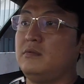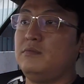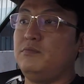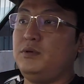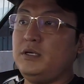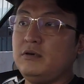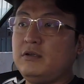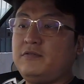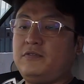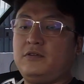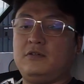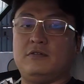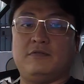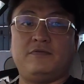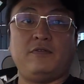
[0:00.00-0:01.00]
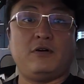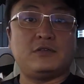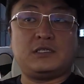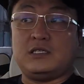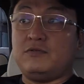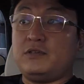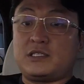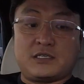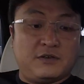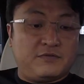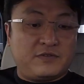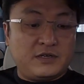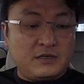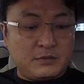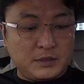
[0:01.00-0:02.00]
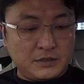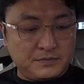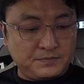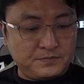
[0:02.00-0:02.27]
Beautiful 4 Series convertible.